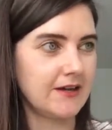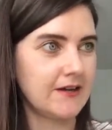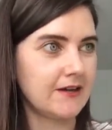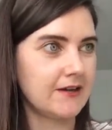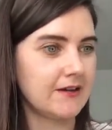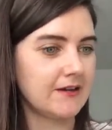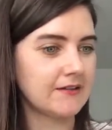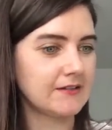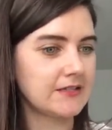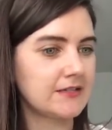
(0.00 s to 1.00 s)

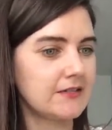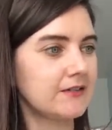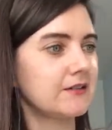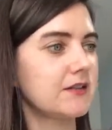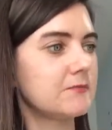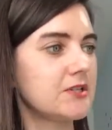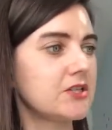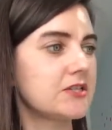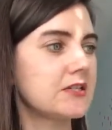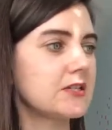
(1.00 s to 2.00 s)
And let me
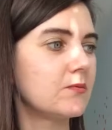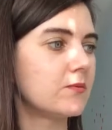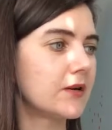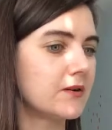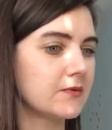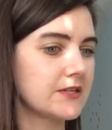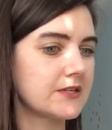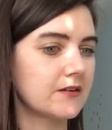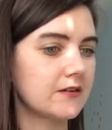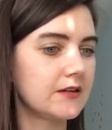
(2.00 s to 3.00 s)
just see where we
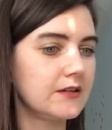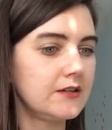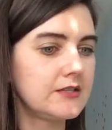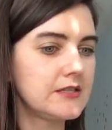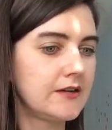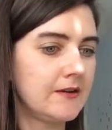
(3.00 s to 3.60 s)
started.